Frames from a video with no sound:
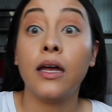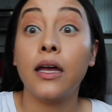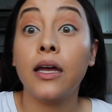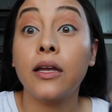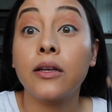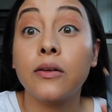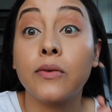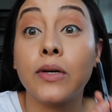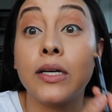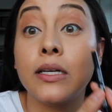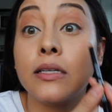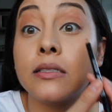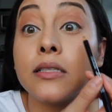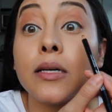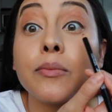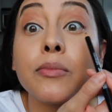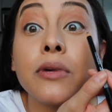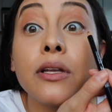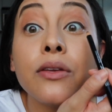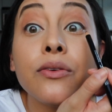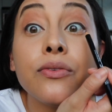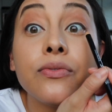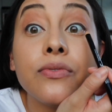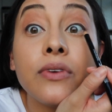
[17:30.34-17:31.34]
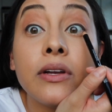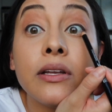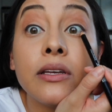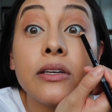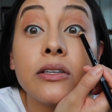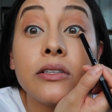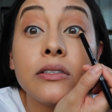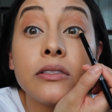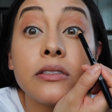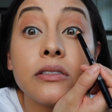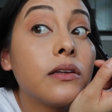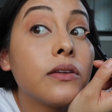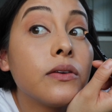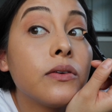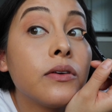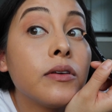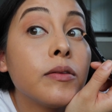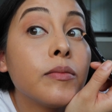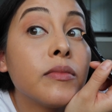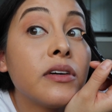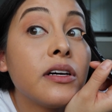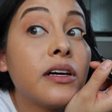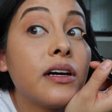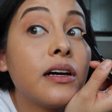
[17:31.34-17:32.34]
Anyways, I'm gonna finish
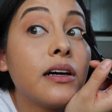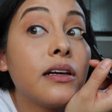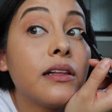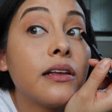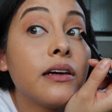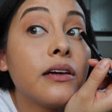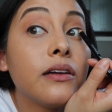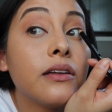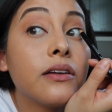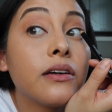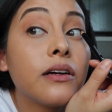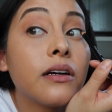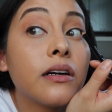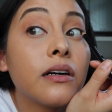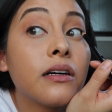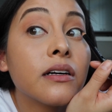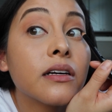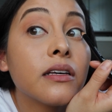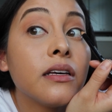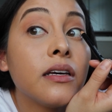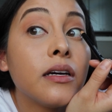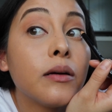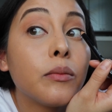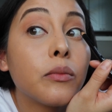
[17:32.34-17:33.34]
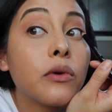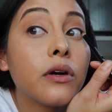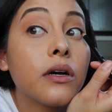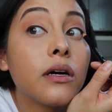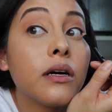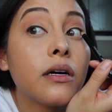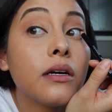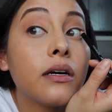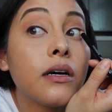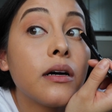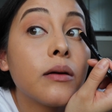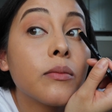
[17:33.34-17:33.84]
doing my eyeliner on camera.